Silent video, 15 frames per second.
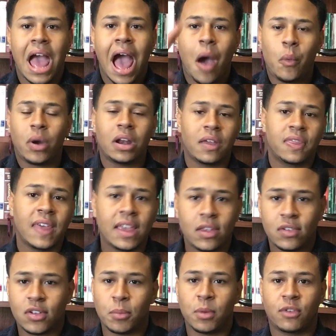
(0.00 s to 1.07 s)
I want to thank you
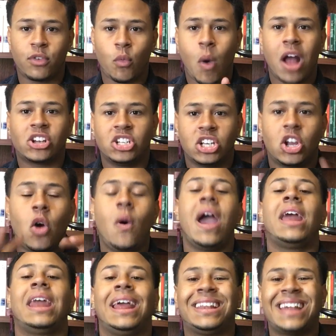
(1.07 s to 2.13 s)
so much for watching. Go
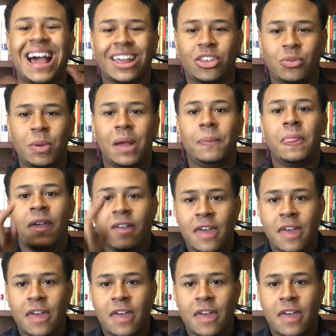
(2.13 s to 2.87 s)
ahead and document